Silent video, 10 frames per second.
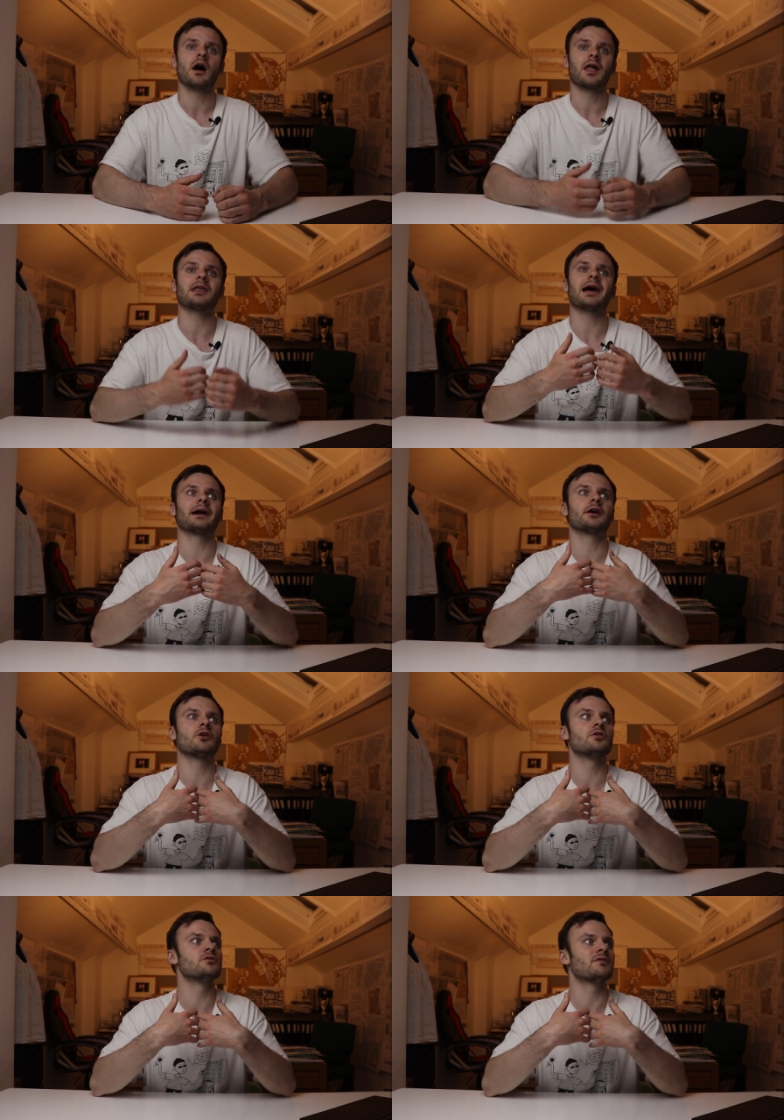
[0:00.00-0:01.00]
a lack
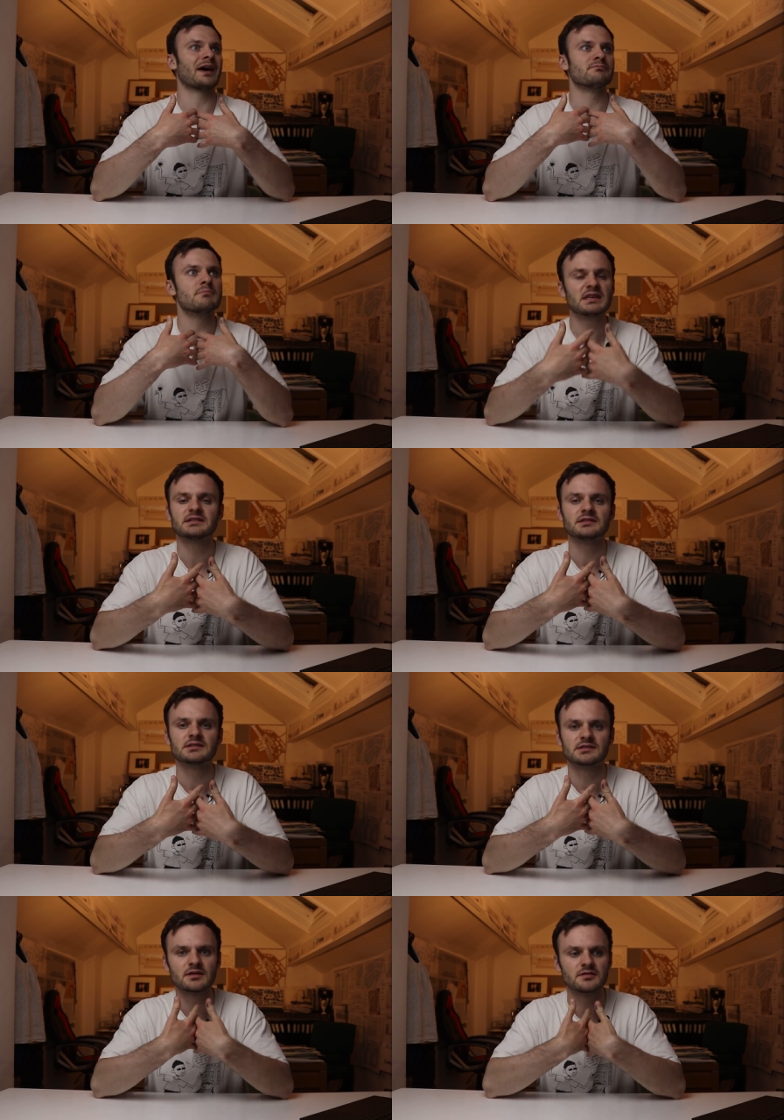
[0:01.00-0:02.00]
of
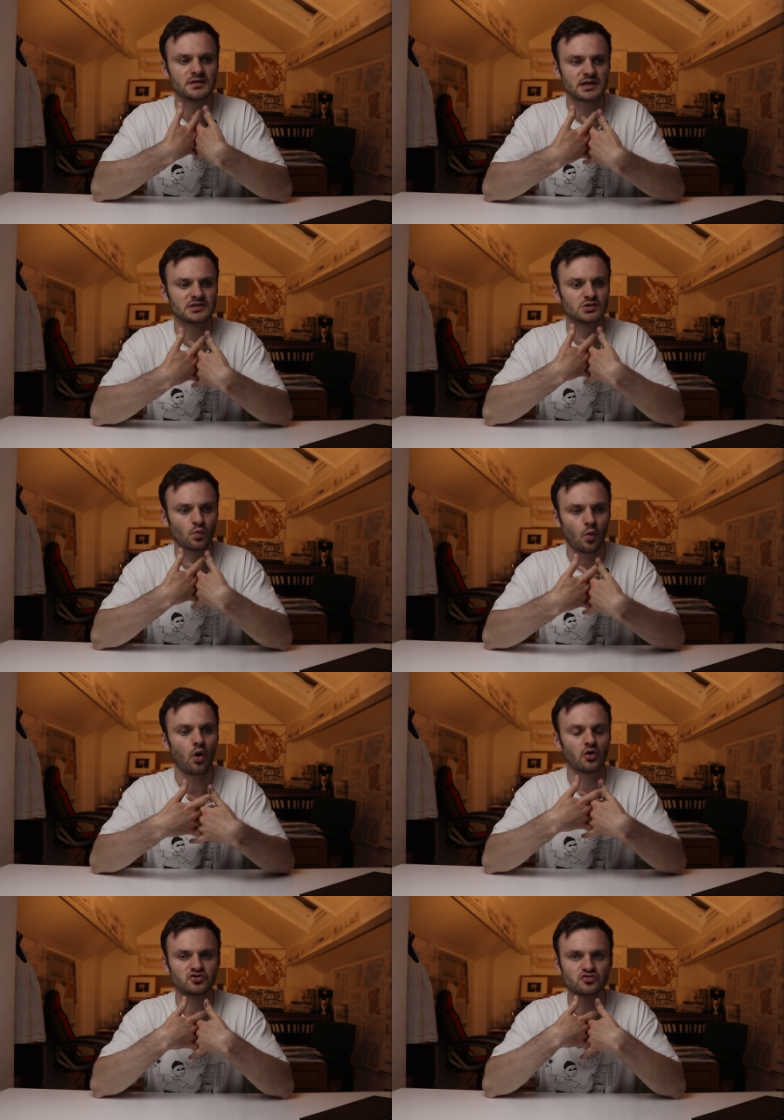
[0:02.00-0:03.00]
admittance that this
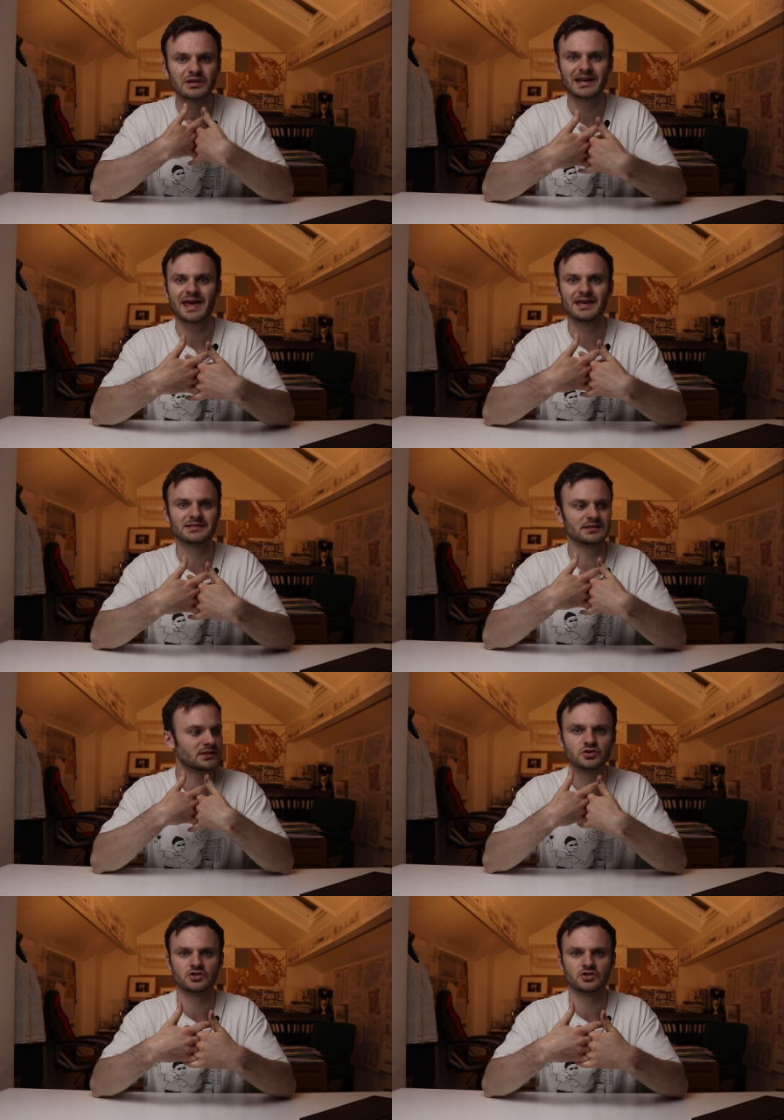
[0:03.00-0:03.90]
was related